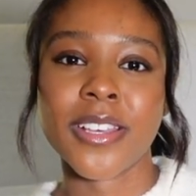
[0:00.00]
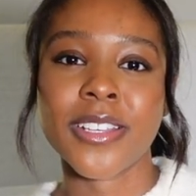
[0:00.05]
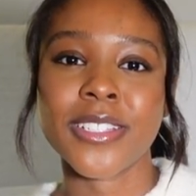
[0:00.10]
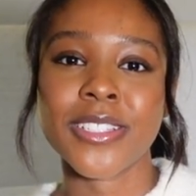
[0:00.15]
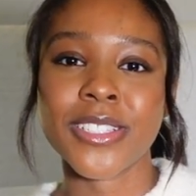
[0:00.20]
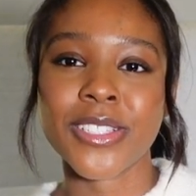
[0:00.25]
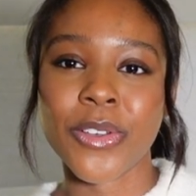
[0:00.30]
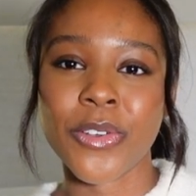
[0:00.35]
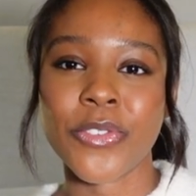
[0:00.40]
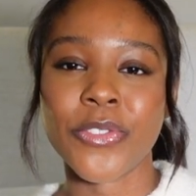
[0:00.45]

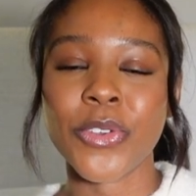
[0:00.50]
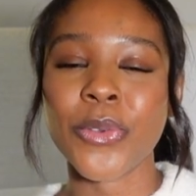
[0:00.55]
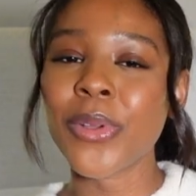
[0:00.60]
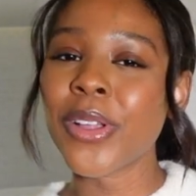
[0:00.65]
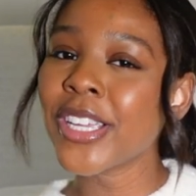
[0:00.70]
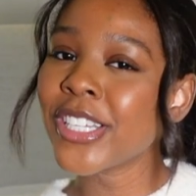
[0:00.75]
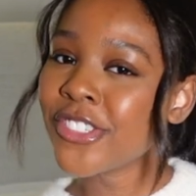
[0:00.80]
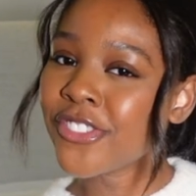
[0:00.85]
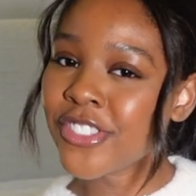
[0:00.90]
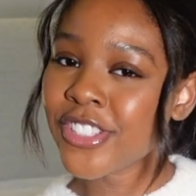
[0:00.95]
So if you are
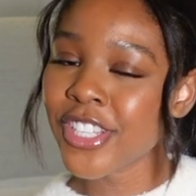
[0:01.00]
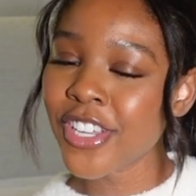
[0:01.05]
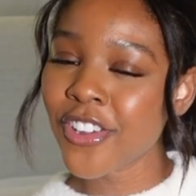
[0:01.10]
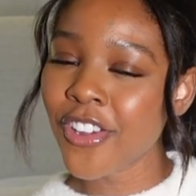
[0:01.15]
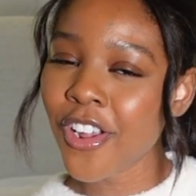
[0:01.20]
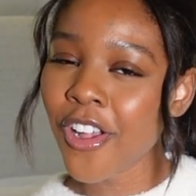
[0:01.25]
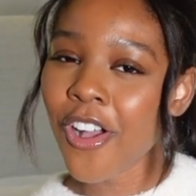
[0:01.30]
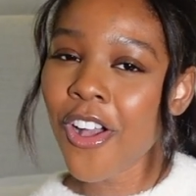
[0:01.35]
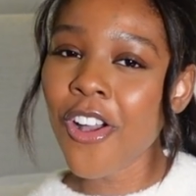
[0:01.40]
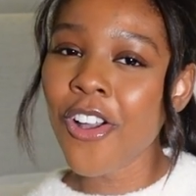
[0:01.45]
interested,
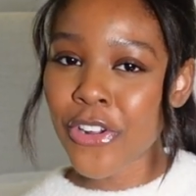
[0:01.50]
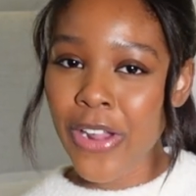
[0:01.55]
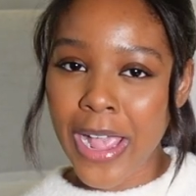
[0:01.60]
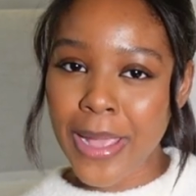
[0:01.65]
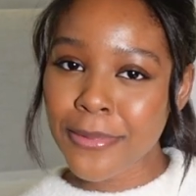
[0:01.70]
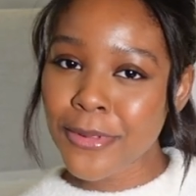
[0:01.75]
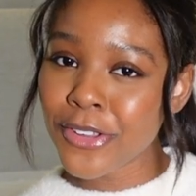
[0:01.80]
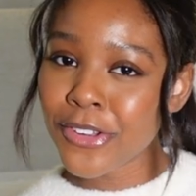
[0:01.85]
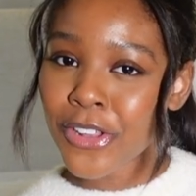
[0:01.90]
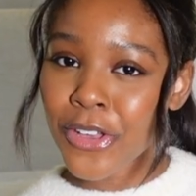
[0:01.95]
girl,
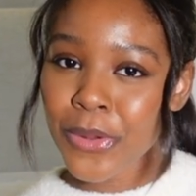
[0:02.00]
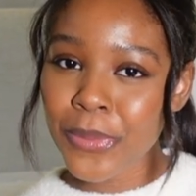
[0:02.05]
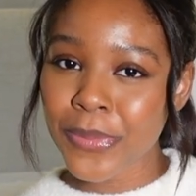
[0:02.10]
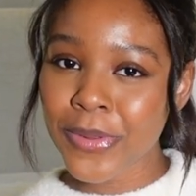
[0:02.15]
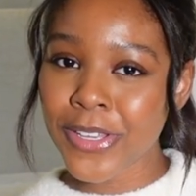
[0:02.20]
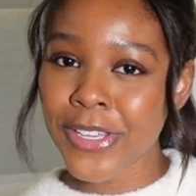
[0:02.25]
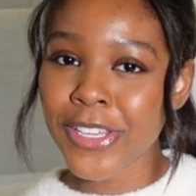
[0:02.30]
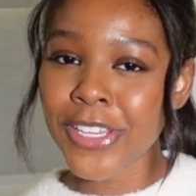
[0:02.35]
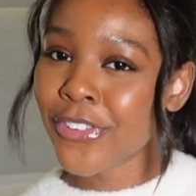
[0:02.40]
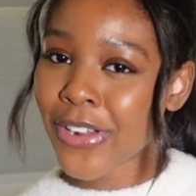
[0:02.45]
grab your
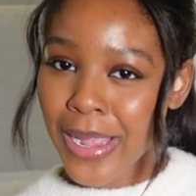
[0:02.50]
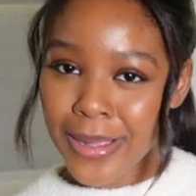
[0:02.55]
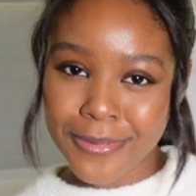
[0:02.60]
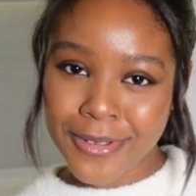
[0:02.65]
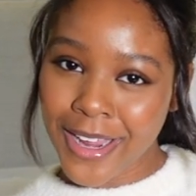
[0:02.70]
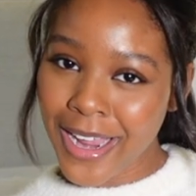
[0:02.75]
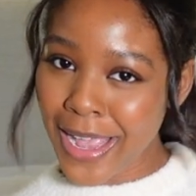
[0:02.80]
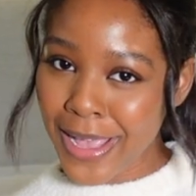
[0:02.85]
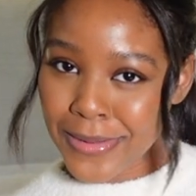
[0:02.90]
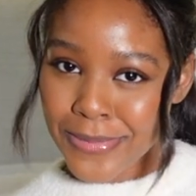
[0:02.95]
notebook, grab
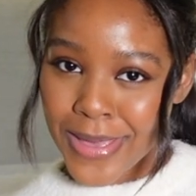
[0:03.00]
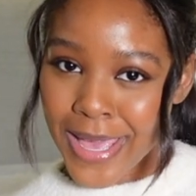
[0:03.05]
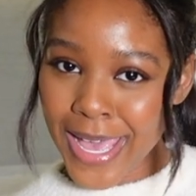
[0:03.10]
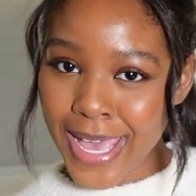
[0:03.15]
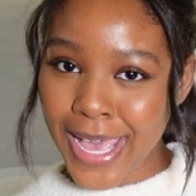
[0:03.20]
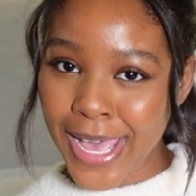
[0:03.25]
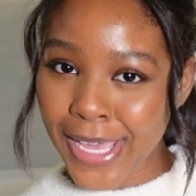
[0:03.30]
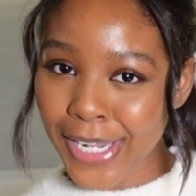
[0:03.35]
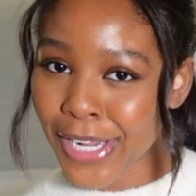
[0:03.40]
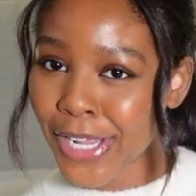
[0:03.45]
your
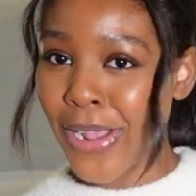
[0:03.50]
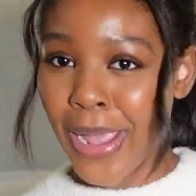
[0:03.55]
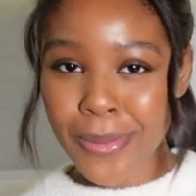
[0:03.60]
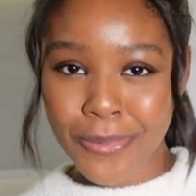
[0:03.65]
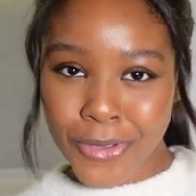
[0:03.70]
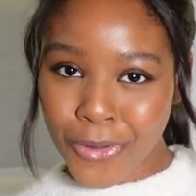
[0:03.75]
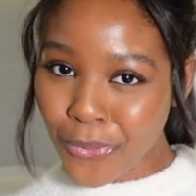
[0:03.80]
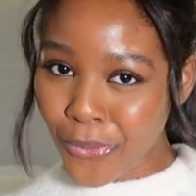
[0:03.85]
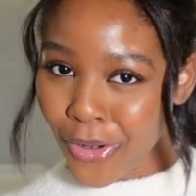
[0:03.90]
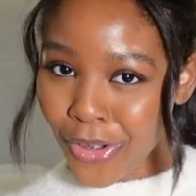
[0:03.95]
iPad, grab
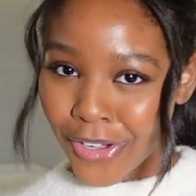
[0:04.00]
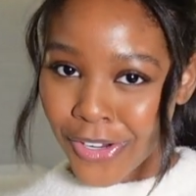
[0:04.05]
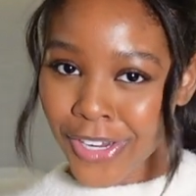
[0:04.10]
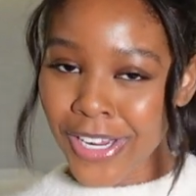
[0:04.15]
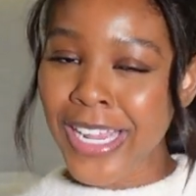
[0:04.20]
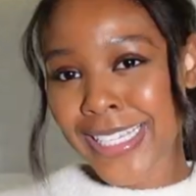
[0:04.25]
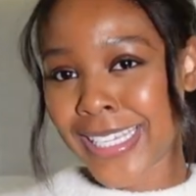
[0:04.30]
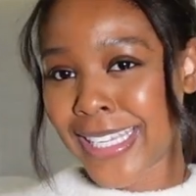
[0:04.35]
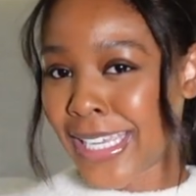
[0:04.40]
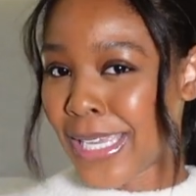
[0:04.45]
your
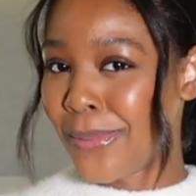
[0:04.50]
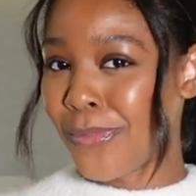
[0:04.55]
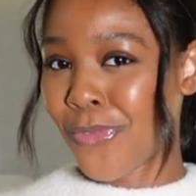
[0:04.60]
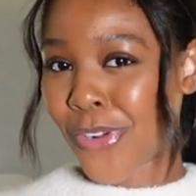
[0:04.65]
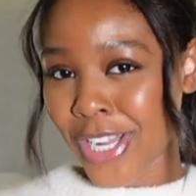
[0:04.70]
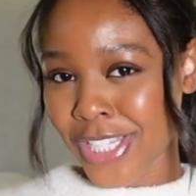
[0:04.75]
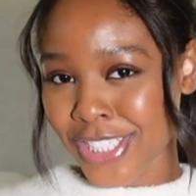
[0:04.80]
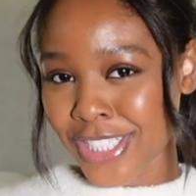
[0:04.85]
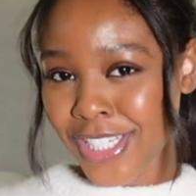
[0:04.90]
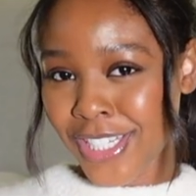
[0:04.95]
water, and keep
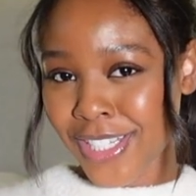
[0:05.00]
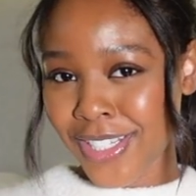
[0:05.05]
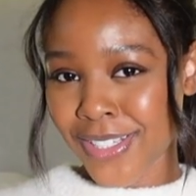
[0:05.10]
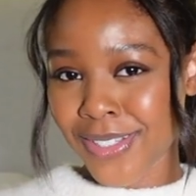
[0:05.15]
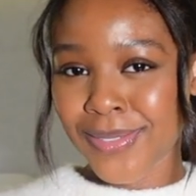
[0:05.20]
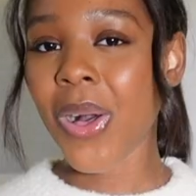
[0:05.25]
watching.